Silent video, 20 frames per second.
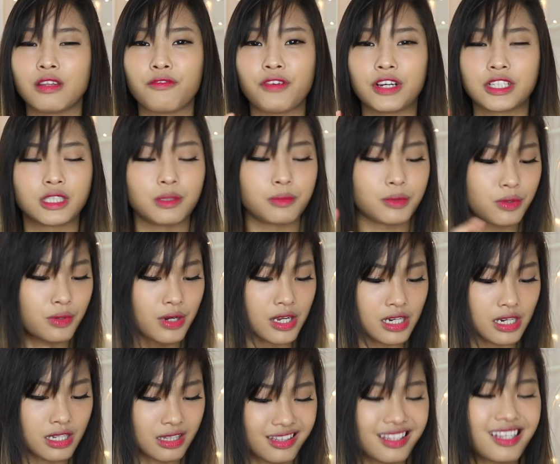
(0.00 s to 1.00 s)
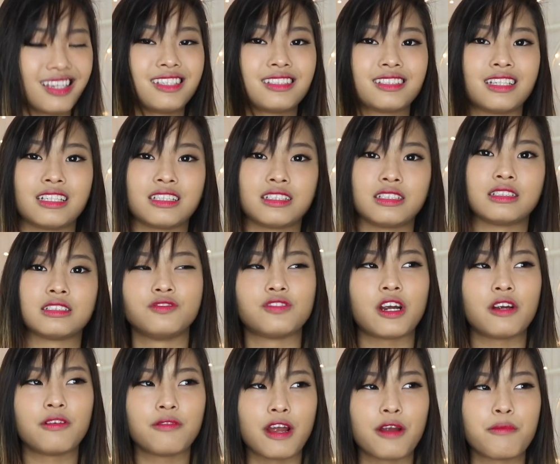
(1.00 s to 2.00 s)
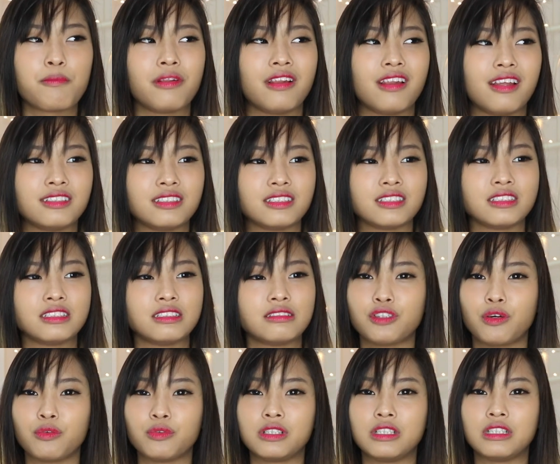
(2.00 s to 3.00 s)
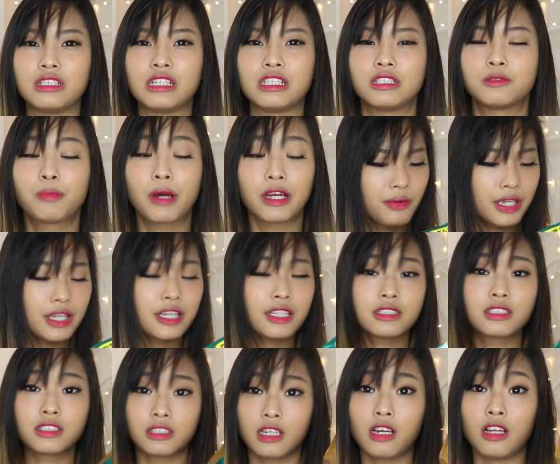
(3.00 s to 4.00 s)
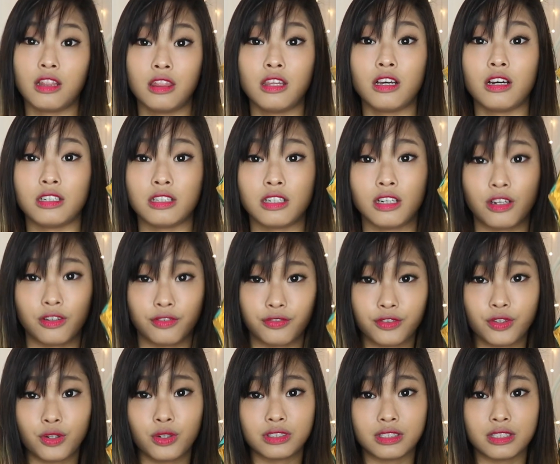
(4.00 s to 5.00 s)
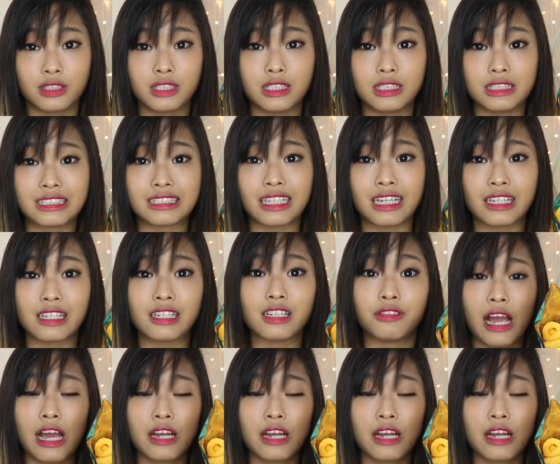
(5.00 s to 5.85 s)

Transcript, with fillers: the vegetable one, it tastes like this. Very, very pleasant, salty taste. But it's a lot of quantity inside here.